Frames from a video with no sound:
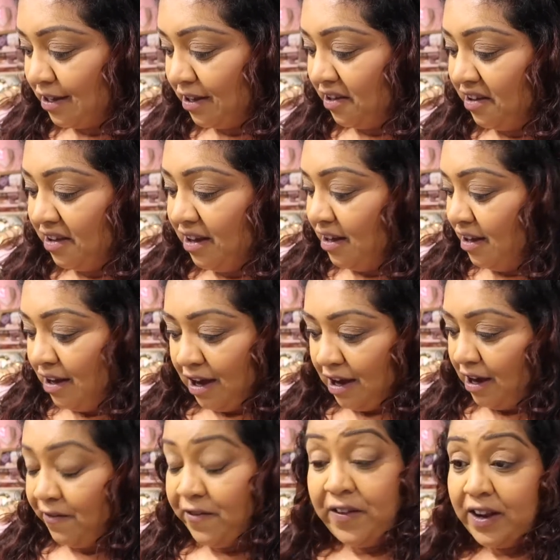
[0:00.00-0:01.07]
So
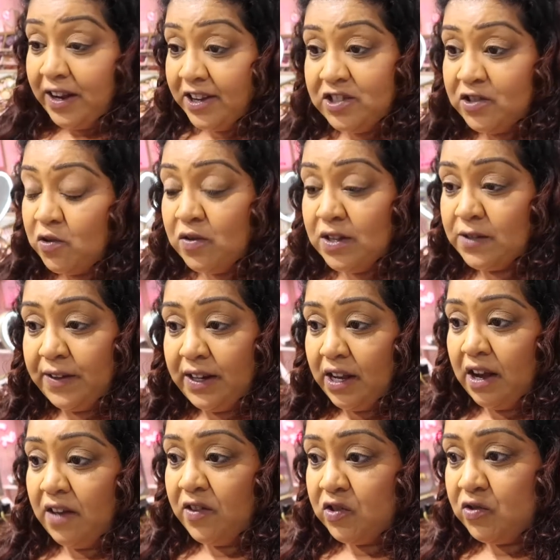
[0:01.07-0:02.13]
I feel like I should call this
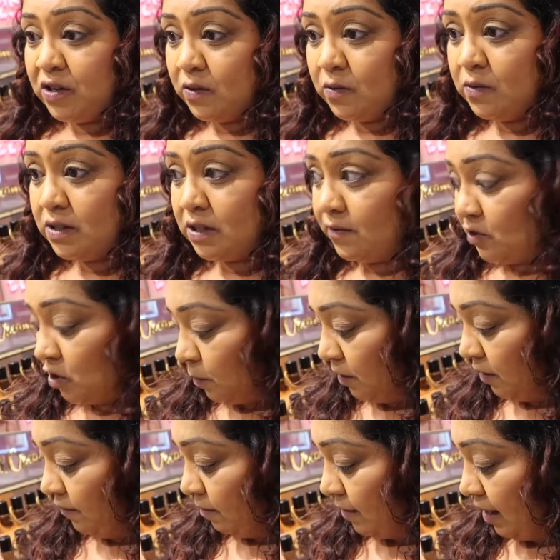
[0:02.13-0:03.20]
video The Struggles of
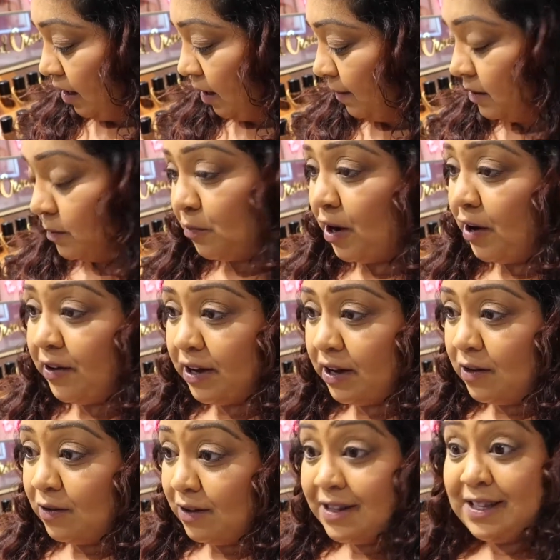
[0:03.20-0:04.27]
Shopping for Makeup as a Brown
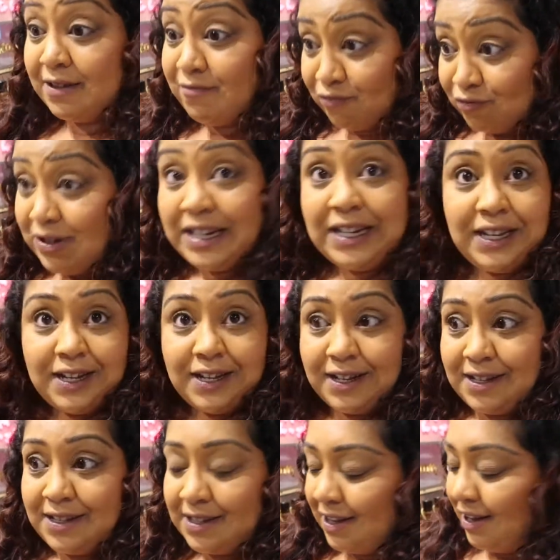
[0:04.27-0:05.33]
Girl because it really
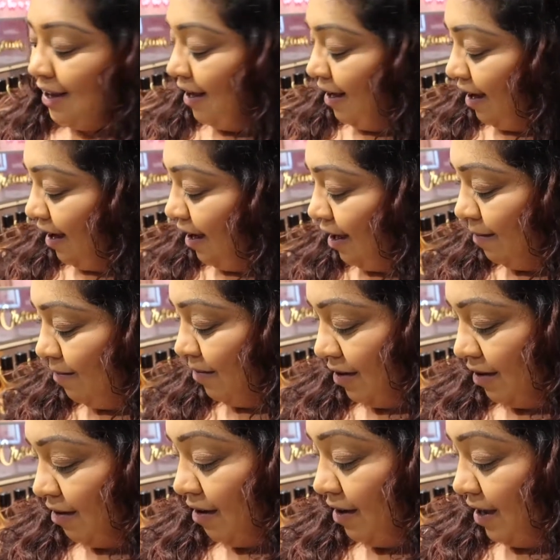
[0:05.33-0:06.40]
is um,
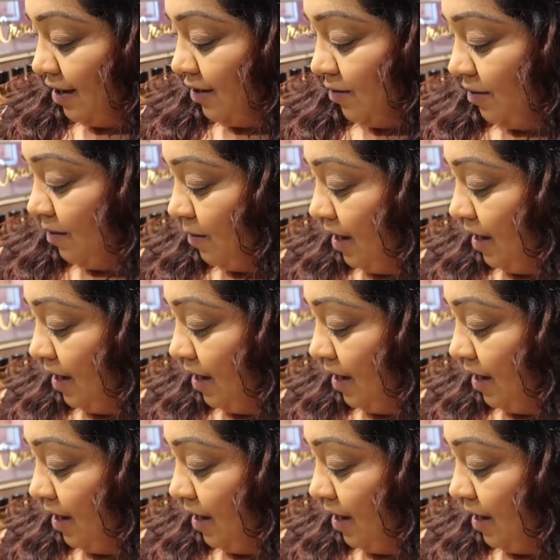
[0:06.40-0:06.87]
high end all the